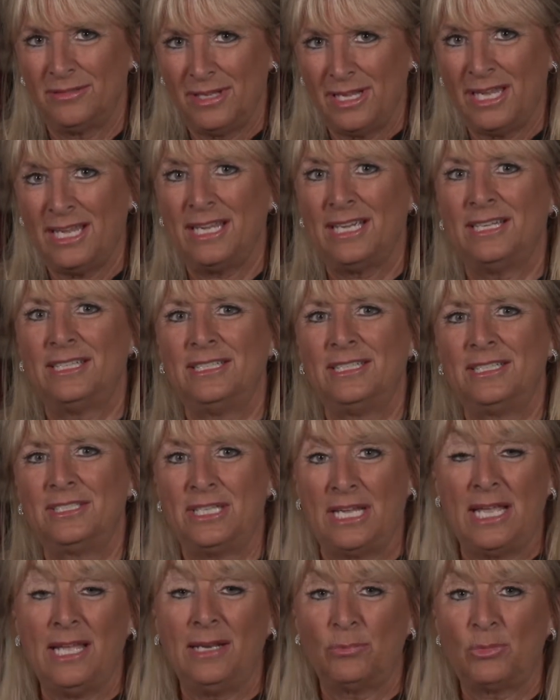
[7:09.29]
and
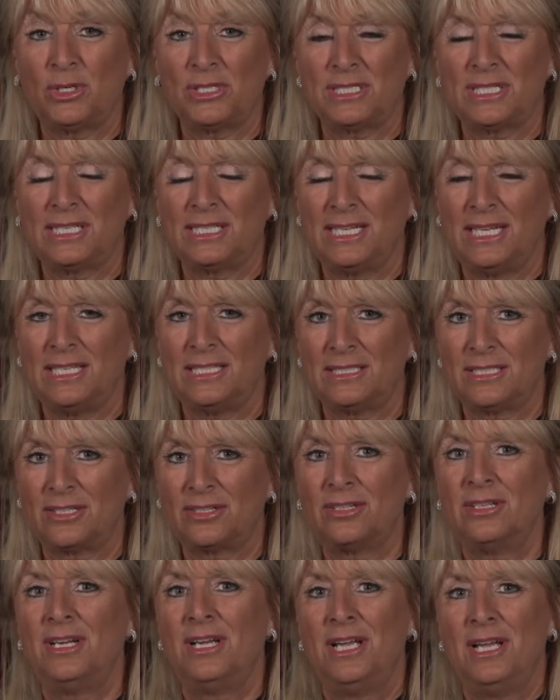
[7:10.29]
he had prostate cancer.